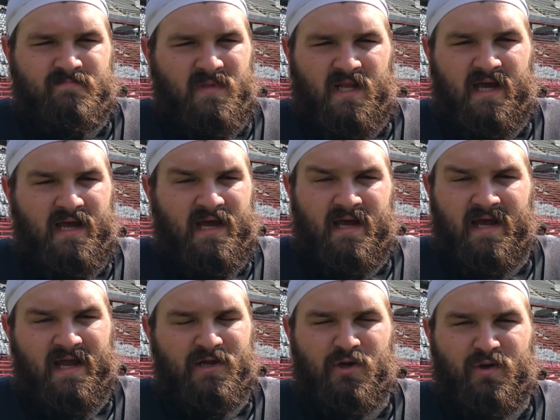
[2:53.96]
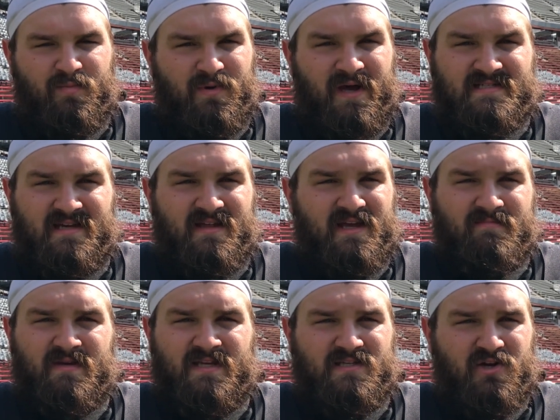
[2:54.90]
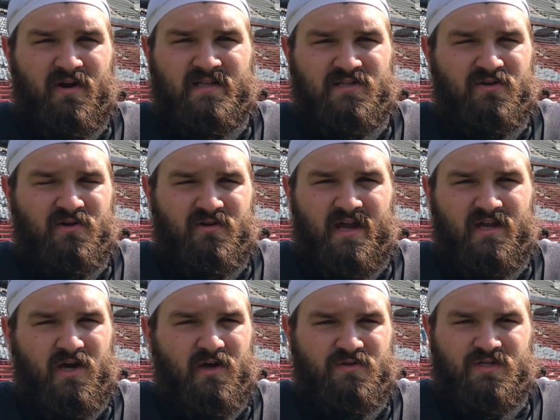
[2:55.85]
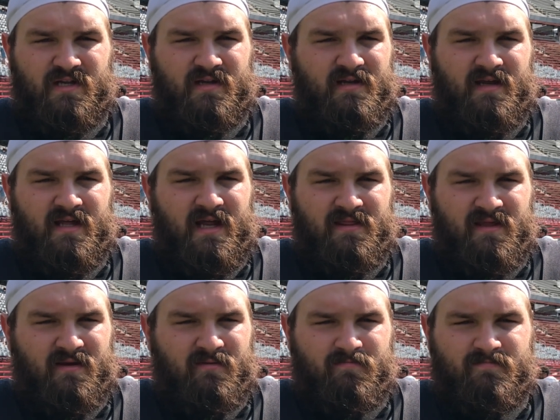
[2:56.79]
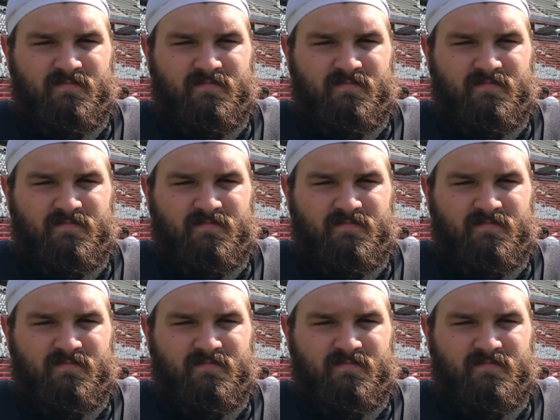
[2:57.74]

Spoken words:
I got no complaints. I think he's a great dude, a great coach, and I think,